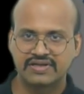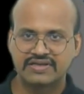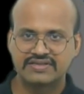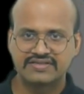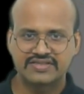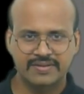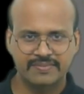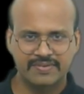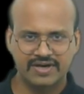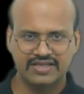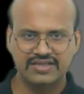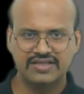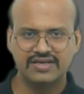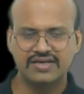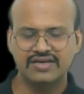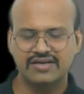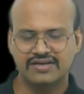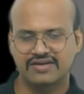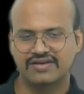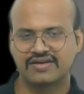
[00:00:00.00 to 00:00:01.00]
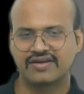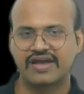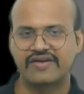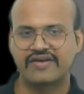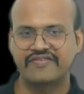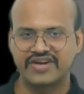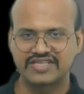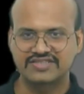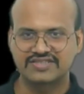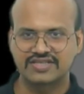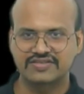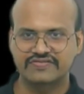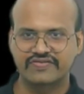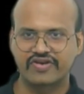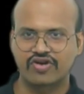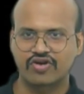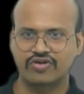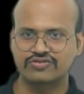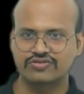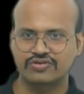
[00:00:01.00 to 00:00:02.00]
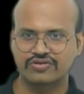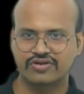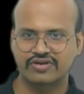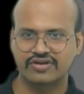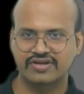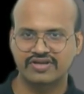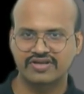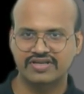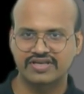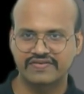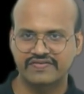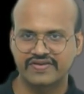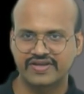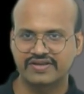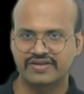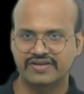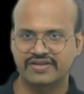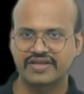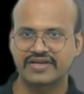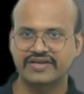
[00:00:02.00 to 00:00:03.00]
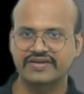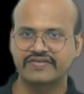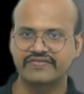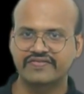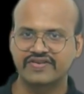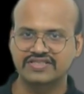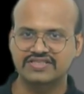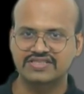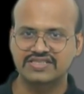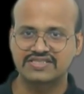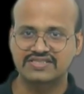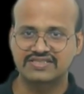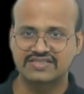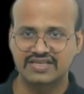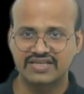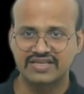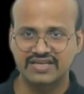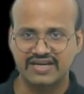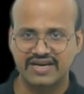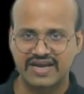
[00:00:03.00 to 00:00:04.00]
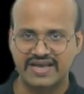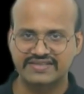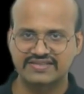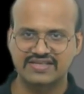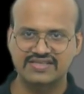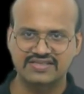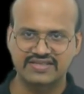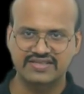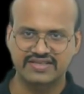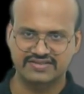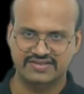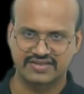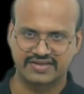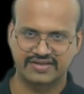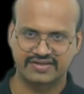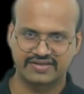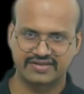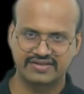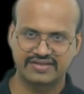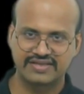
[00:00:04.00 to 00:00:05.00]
Some other evidences were also given. The first is sunrise and sunset.